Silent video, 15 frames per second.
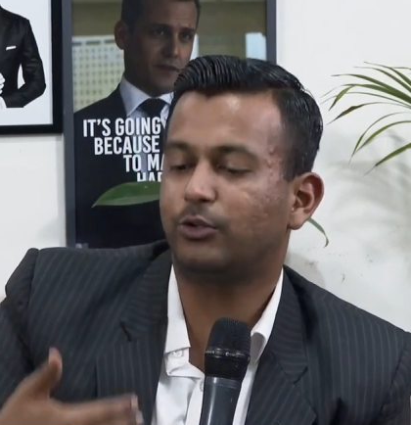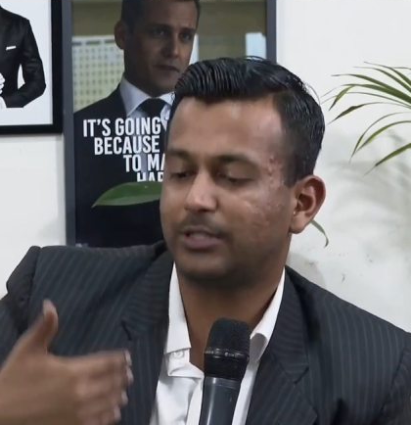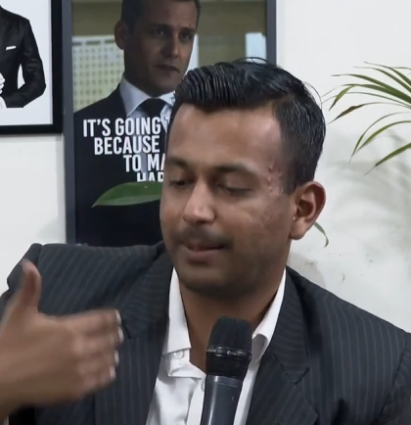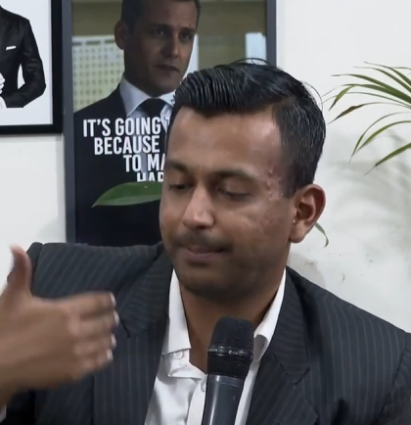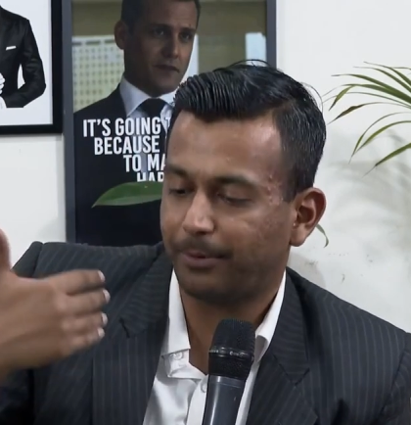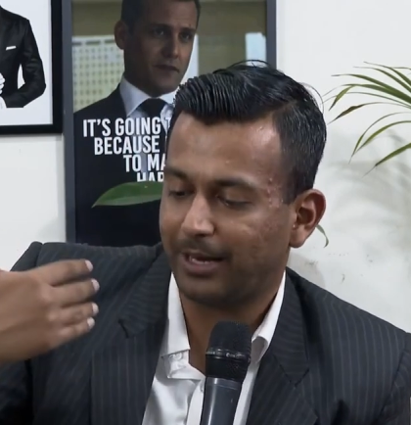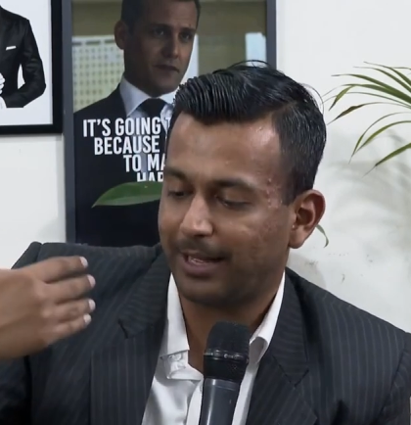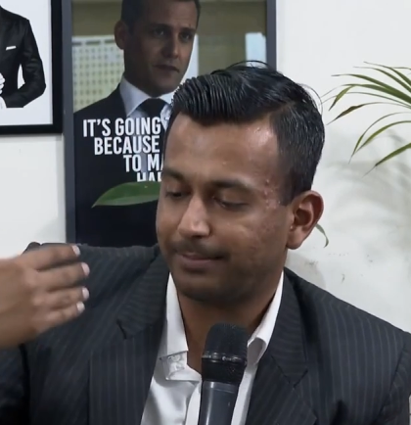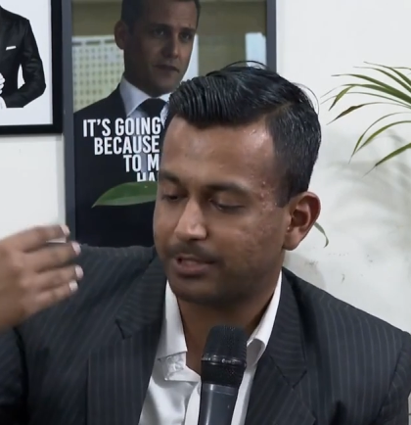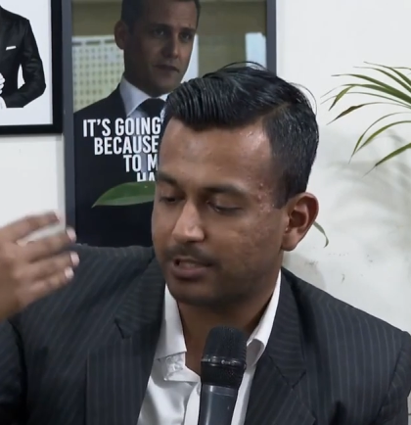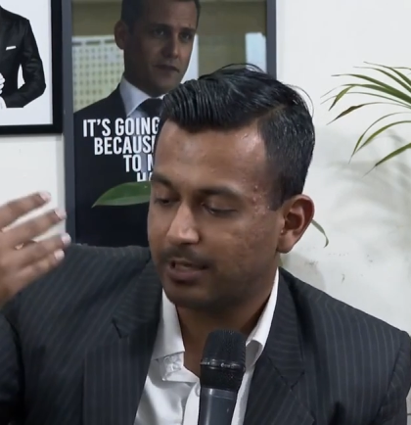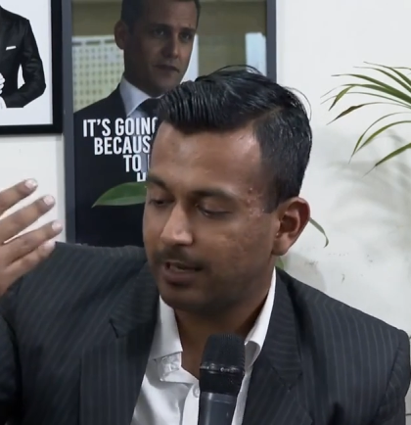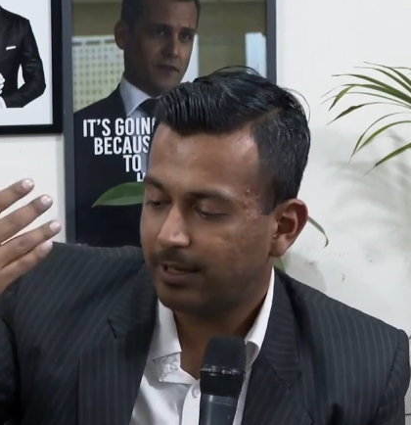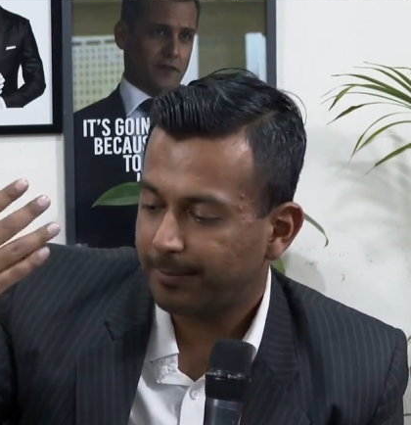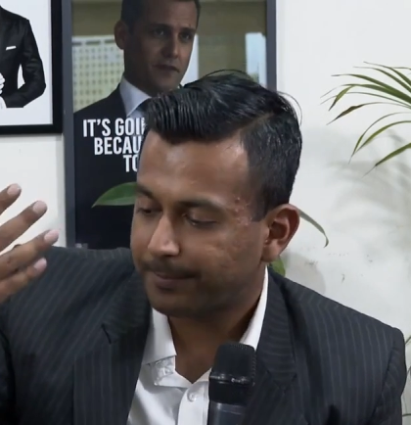Speaker 1: to say
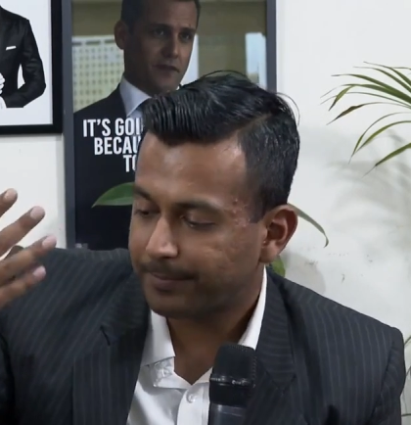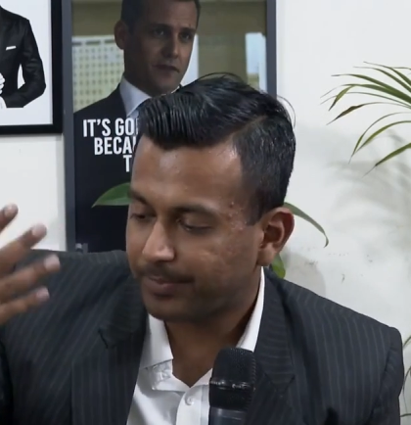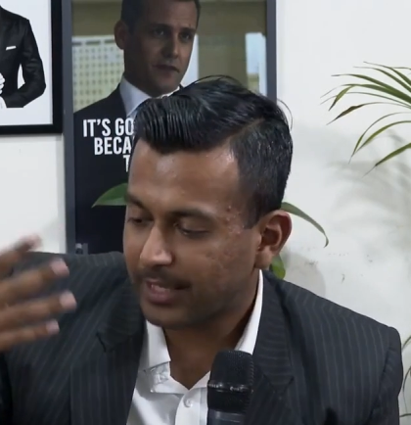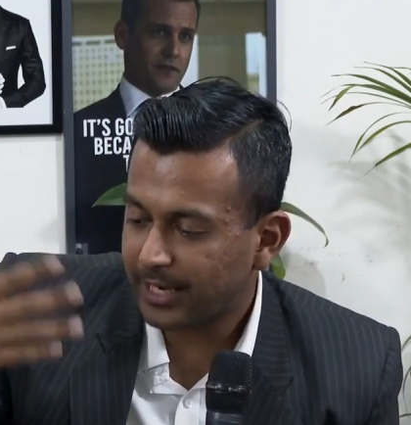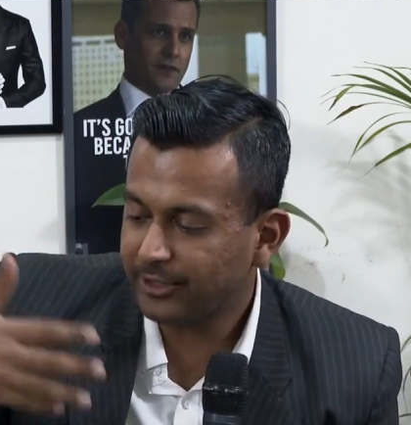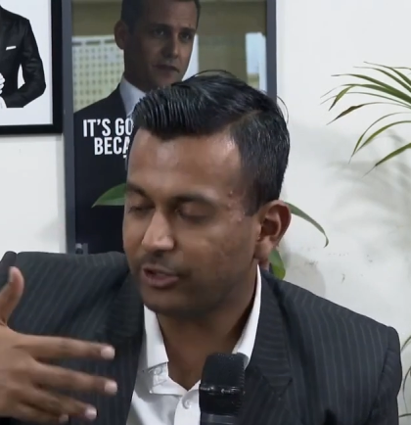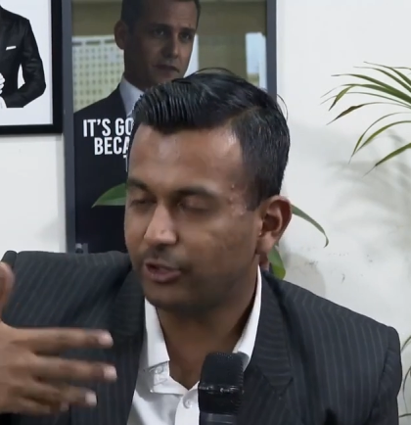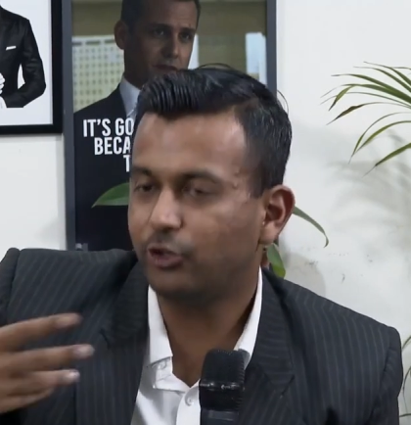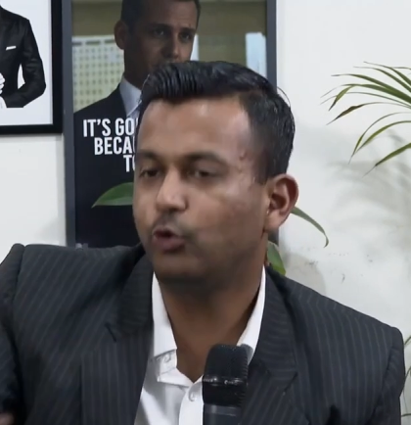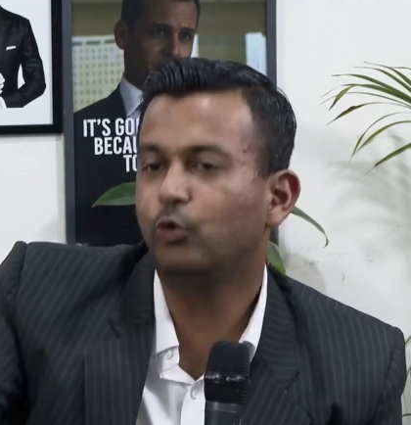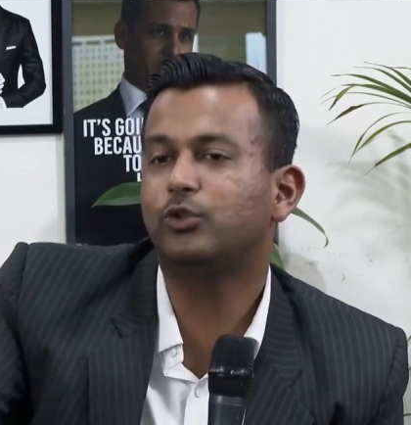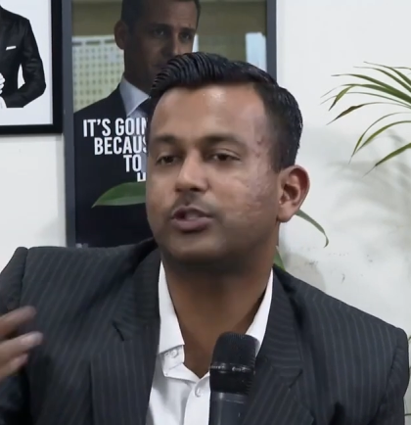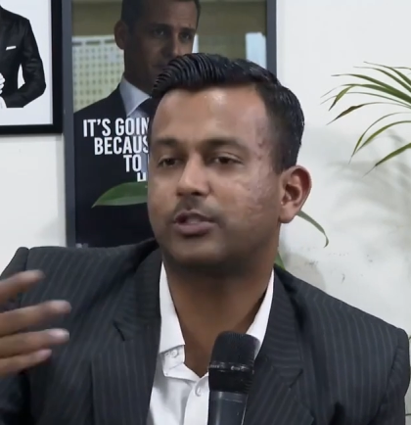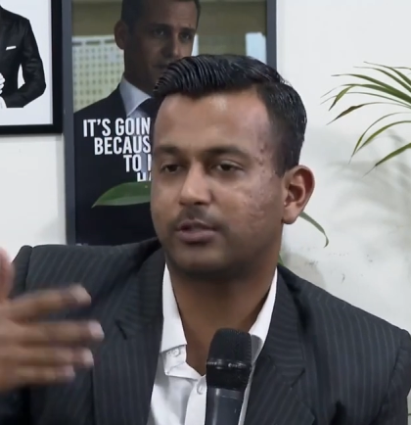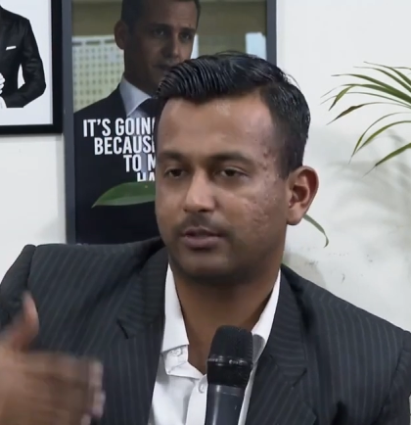perhaps
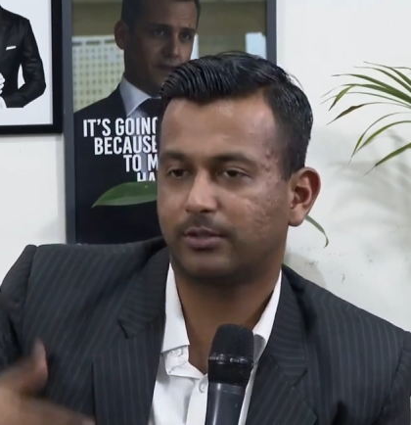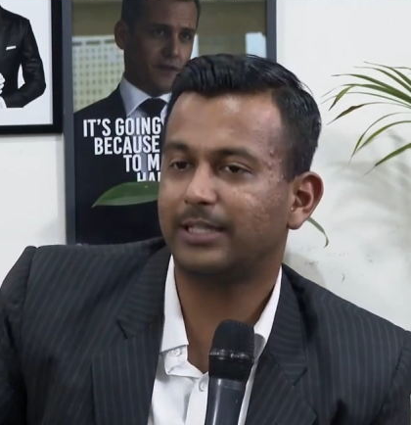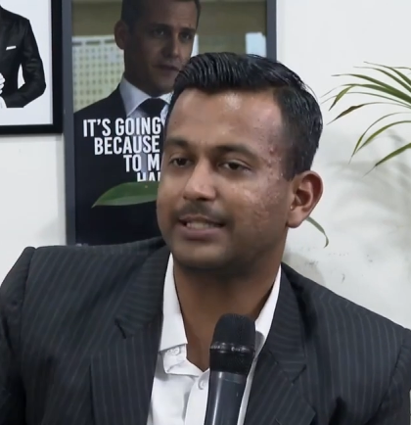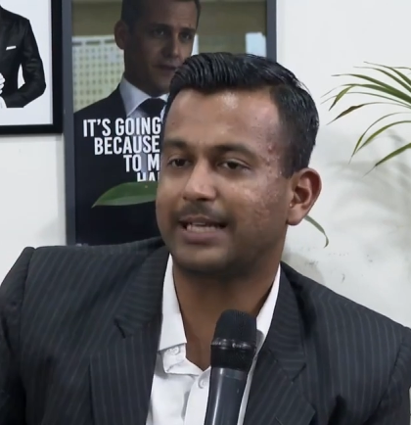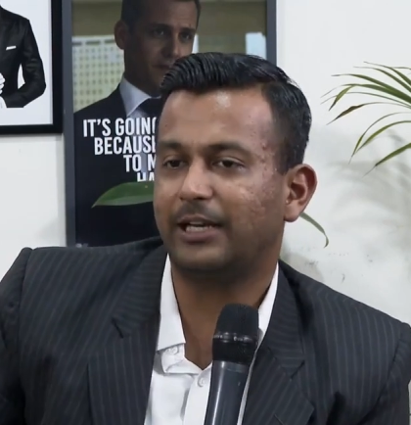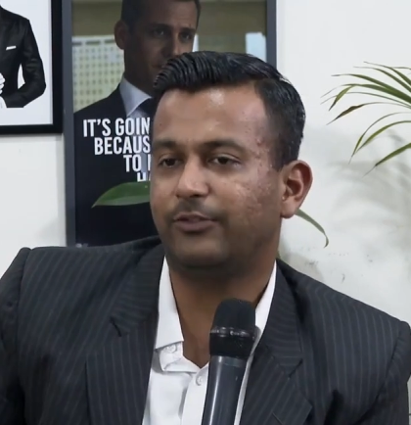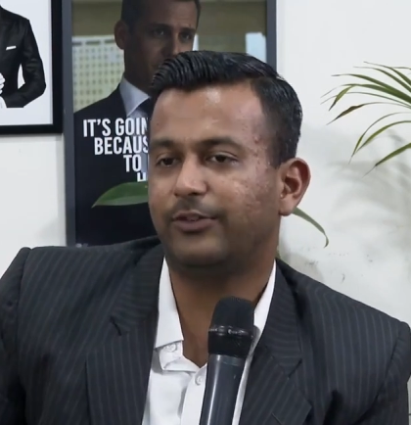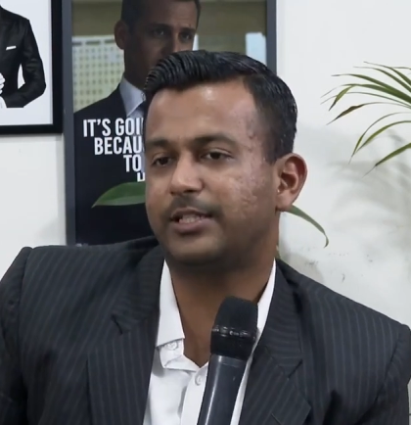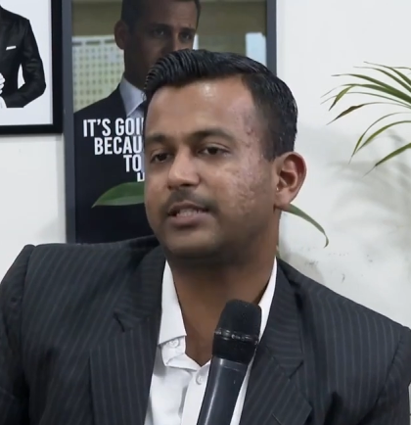introduce this kind of a